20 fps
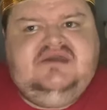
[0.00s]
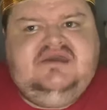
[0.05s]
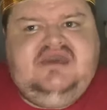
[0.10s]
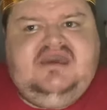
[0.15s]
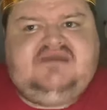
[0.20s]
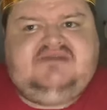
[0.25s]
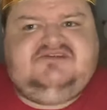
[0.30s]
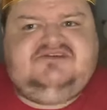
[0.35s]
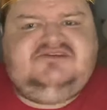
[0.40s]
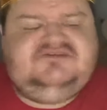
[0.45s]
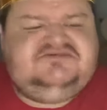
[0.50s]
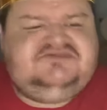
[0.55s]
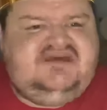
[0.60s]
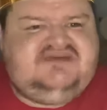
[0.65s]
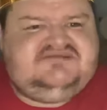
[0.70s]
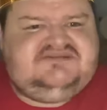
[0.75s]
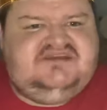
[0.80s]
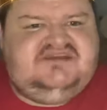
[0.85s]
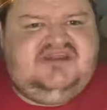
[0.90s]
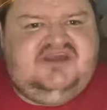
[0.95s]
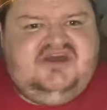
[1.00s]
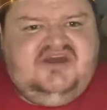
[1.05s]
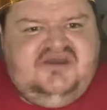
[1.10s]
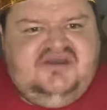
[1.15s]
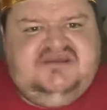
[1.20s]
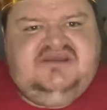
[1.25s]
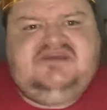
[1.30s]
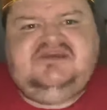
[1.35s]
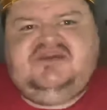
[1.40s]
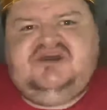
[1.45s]
And use that as a
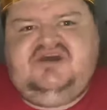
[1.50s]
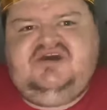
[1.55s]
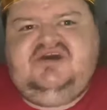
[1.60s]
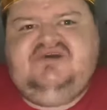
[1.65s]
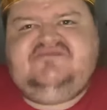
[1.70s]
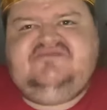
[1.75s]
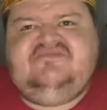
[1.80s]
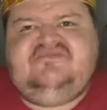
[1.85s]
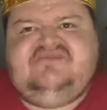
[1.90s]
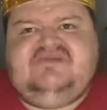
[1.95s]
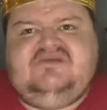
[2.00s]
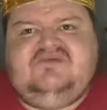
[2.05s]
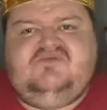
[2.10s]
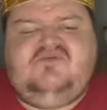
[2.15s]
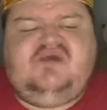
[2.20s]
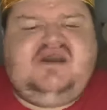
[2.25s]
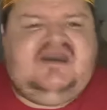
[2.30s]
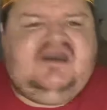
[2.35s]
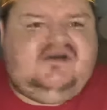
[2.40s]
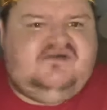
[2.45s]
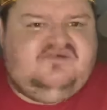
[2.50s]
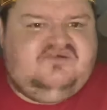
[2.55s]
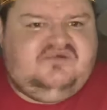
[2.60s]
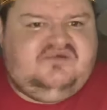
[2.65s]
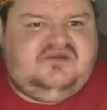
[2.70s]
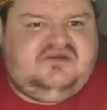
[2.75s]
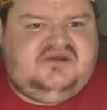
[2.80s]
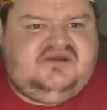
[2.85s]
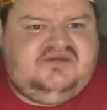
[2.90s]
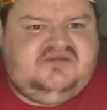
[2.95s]
learning curve and think, wow,
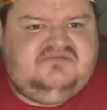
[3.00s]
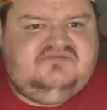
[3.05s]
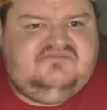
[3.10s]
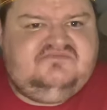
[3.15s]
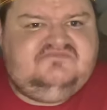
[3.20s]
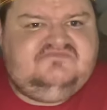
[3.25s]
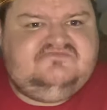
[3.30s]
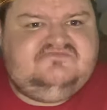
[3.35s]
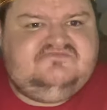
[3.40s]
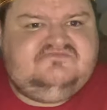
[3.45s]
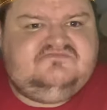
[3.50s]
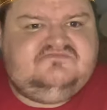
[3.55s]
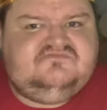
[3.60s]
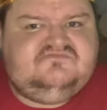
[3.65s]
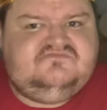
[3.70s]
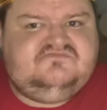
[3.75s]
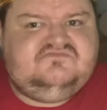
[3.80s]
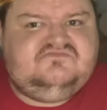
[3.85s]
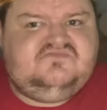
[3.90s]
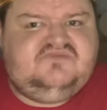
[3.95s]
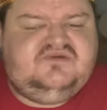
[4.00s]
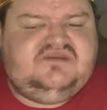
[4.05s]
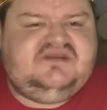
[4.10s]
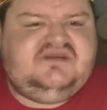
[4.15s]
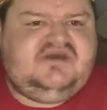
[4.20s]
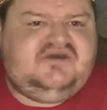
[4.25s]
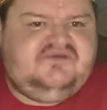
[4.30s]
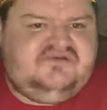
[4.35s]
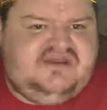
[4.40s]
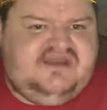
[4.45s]
you know, we
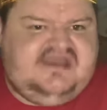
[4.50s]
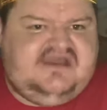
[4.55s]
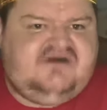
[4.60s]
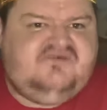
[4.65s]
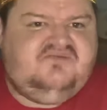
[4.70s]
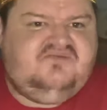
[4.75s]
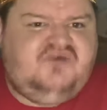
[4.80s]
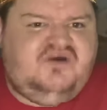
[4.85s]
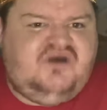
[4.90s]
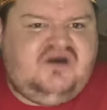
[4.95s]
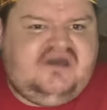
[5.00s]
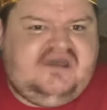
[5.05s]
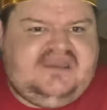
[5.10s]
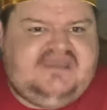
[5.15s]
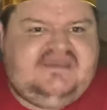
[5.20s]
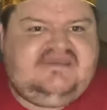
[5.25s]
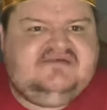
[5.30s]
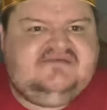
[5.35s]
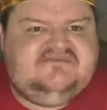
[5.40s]
know now why